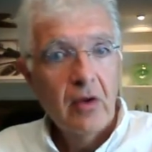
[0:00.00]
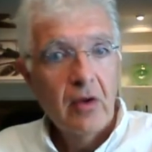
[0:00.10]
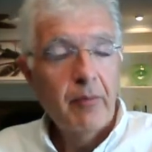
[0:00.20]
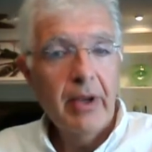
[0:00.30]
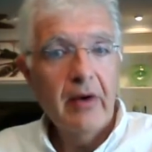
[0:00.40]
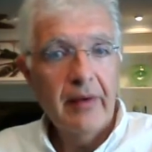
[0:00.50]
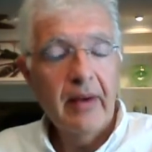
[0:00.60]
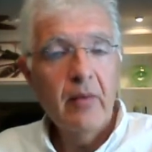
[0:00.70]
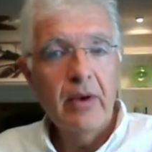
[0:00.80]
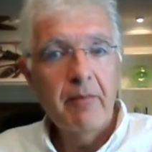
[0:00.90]
because
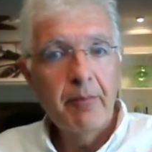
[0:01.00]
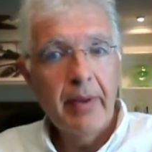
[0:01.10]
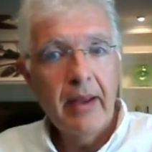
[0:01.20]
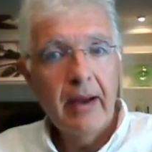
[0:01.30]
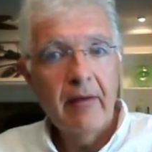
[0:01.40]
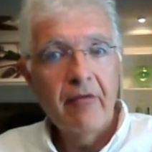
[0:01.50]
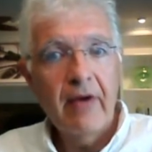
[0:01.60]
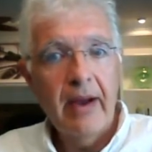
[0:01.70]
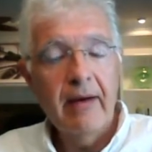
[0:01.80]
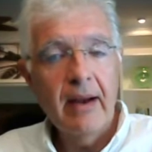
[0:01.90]
it would impair
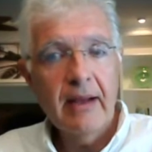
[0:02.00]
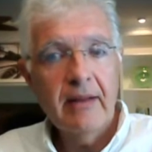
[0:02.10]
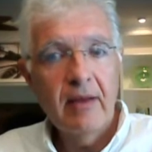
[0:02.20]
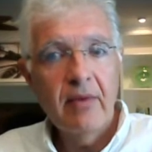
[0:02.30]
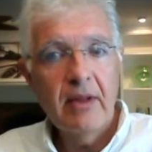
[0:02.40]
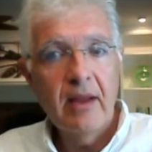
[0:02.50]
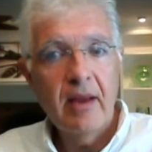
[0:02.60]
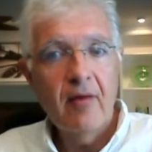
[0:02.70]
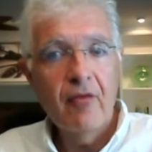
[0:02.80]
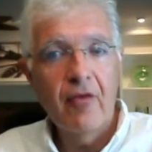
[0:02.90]
viral
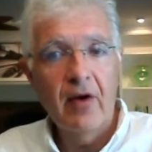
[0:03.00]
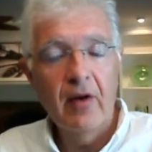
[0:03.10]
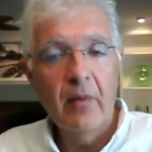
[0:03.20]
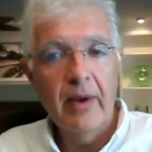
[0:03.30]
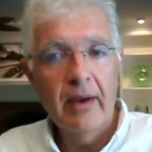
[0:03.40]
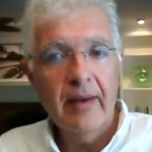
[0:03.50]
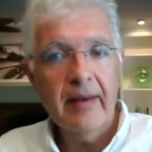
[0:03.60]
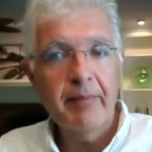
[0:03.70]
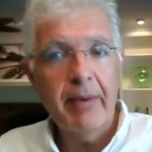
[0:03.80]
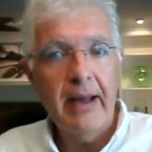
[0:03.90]
activity following
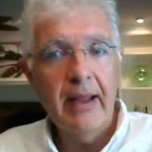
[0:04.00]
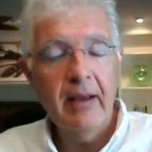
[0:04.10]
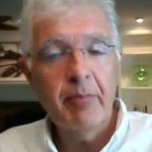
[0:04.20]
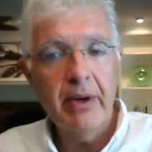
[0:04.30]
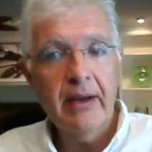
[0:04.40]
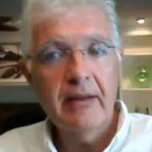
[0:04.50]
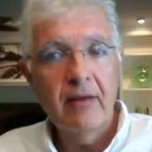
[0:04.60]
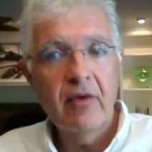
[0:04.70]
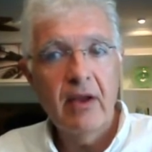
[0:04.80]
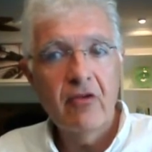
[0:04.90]
spike
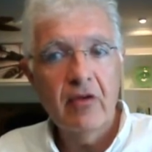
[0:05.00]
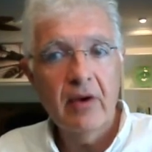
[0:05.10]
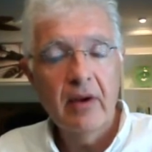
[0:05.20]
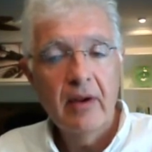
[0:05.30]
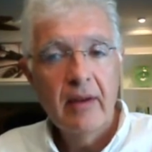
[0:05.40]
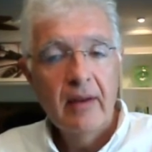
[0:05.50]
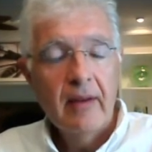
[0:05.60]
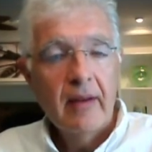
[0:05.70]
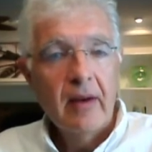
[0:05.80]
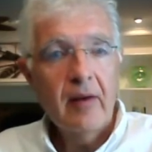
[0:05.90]
preactivation,
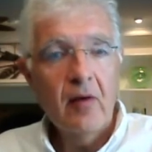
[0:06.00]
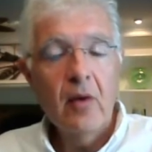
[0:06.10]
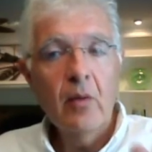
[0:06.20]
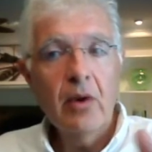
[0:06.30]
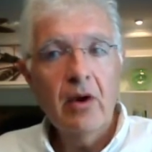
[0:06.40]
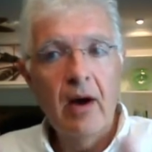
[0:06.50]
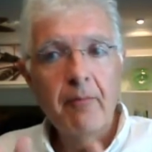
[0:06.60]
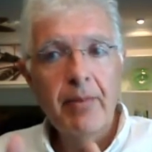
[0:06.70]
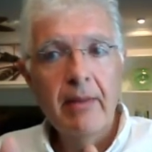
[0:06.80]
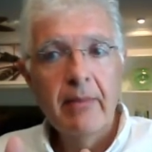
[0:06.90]
so it would
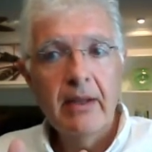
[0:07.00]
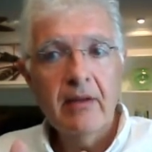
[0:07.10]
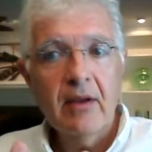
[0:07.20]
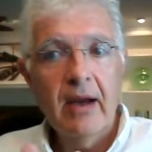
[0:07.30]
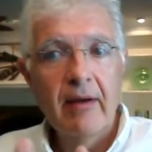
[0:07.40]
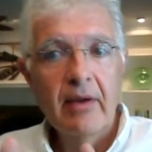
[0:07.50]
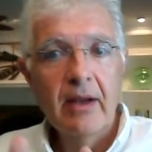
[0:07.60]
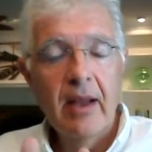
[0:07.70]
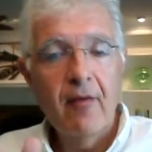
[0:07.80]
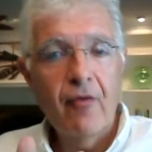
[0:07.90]
complement current
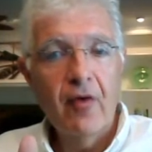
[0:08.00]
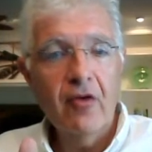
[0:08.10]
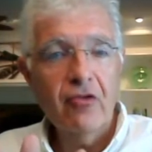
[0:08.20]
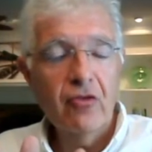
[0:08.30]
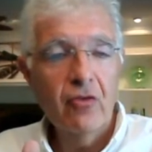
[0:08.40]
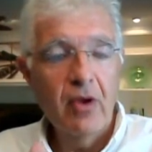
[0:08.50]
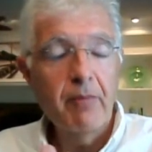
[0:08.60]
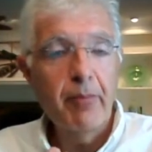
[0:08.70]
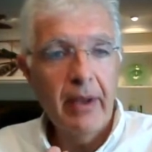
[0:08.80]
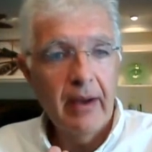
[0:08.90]
efforts to
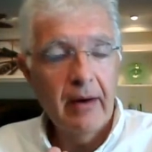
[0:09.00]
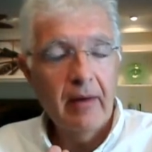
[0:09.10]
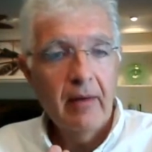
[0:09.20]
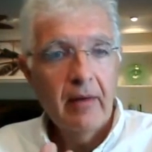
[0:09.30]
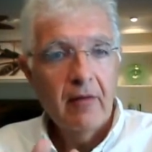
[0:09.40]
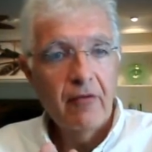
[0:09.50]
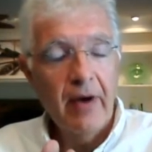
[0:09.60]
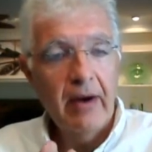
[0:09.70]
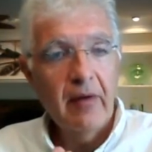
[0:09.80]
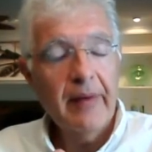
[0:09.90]
impair
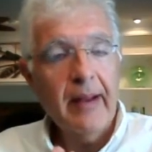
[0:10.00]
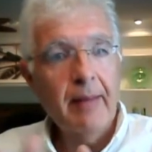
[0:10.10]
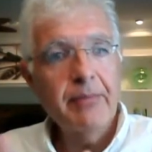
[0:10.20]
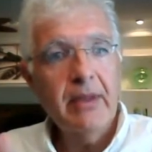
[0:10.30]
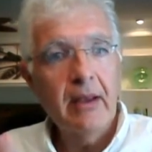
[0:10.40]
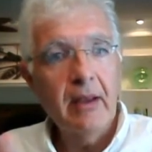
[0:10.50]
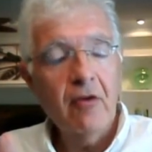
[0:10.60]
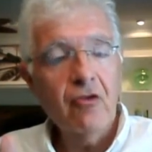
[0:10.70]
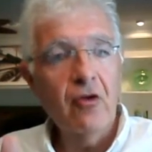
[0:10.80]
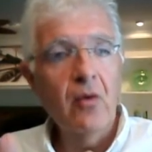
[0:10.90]
virus uptake.
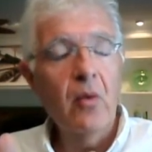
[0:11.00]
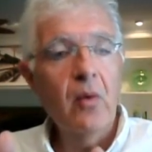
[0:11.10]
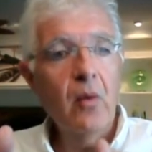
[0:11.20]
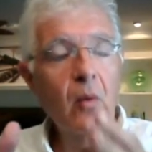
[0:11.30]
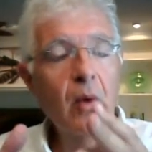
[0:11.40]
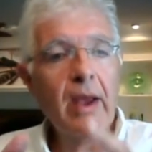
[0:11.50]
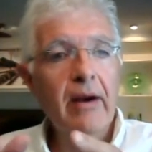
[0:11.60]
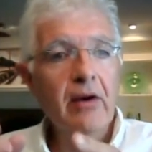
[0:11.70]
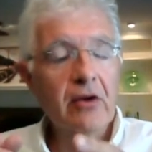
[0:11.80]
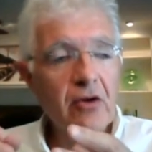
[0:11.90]
So we are
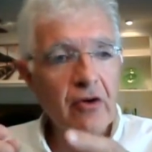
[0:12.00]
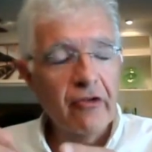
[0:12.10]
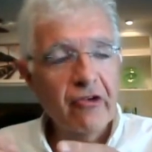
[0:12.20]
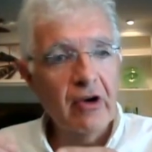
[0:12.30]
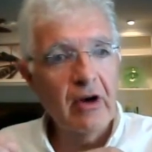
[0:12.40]
not concerned